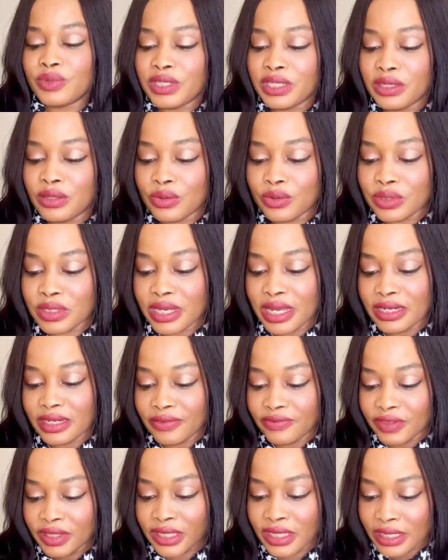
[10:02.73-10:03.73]
notes. I
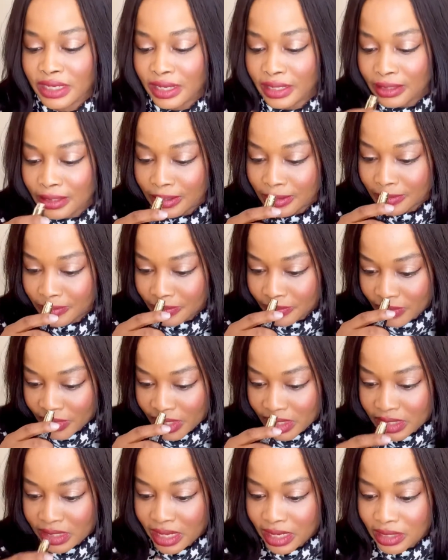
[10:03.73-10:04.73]
definitely get the
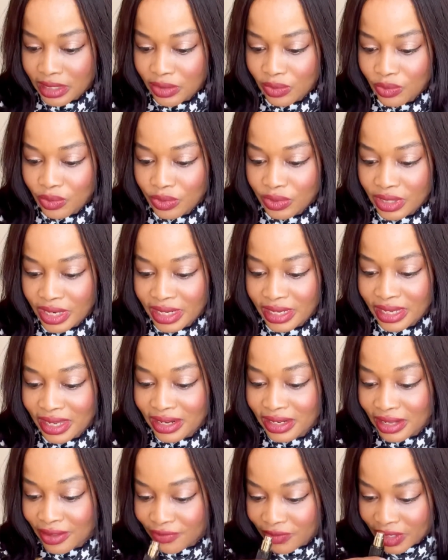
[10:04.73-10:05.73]
sandalwood. I
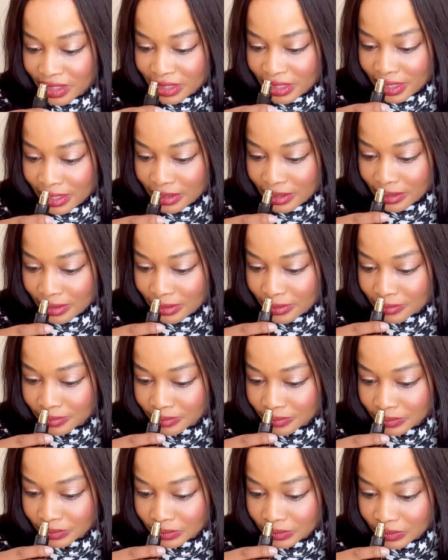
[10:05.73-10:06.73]
definitely get the
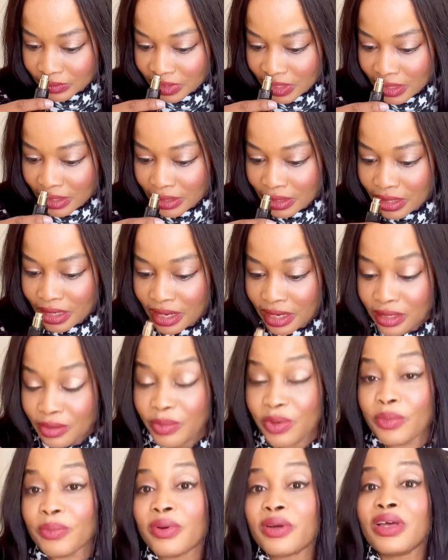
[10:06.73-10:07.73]

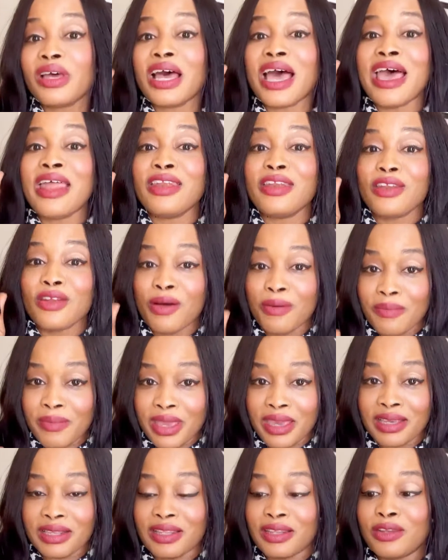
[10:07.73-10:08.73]
cardamom and
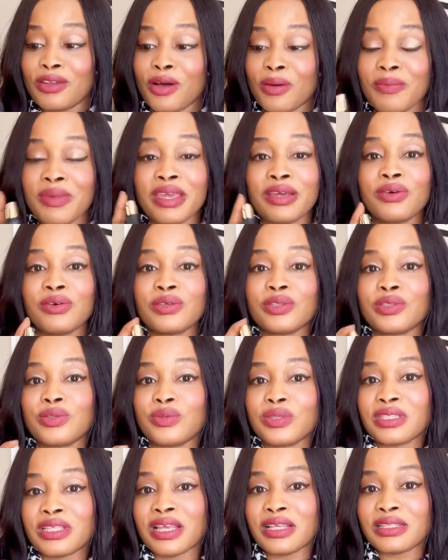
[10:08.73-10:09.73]
nutmeg. The nutmeg also
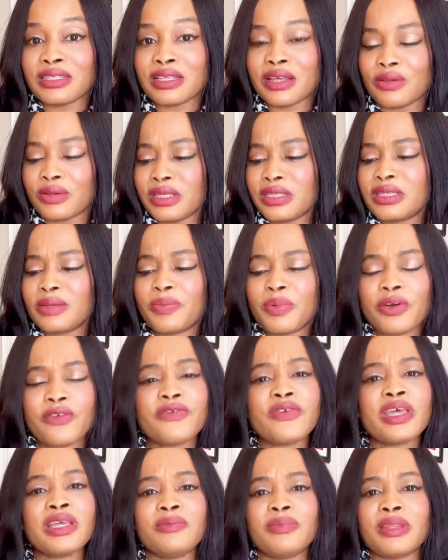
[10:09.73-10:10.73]
stands out. It's a
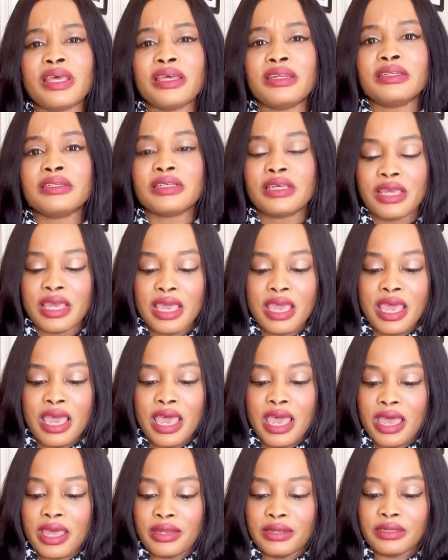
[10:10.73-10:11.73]
perfect blend.
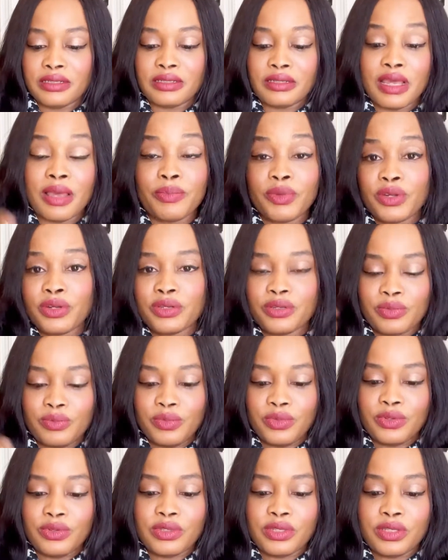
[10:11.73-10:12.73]
And I'm going to
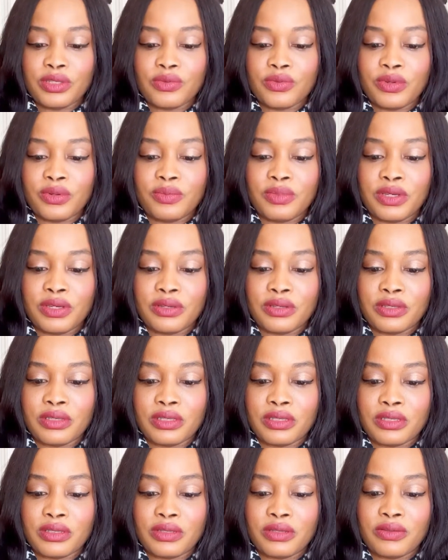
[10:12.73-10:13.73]
use this one
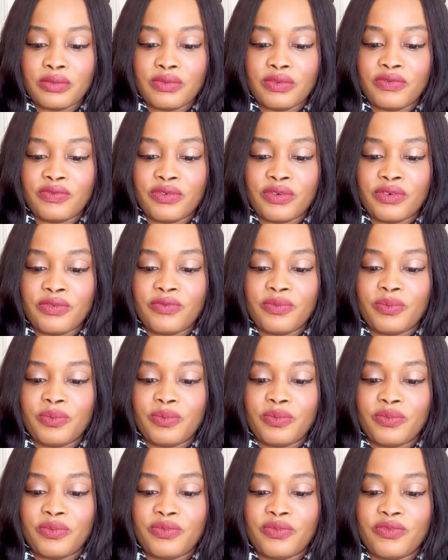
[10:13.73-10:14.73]
because we've got
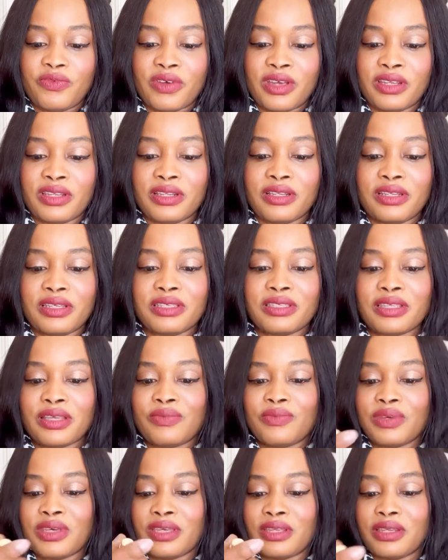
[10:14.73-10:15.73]
to find the list and we
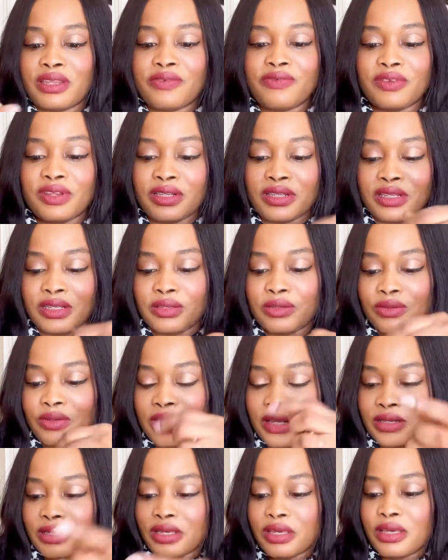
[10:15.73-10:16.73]
can definitely do
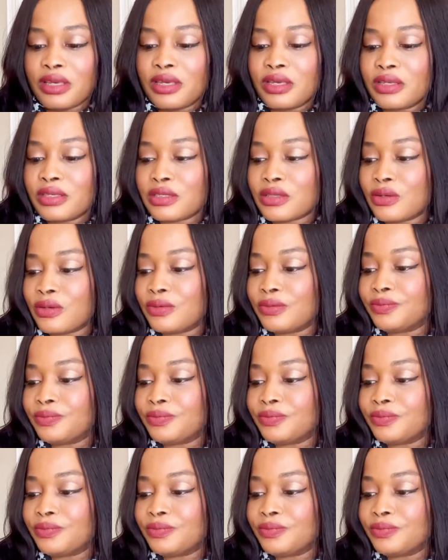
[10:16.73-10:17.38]
that. So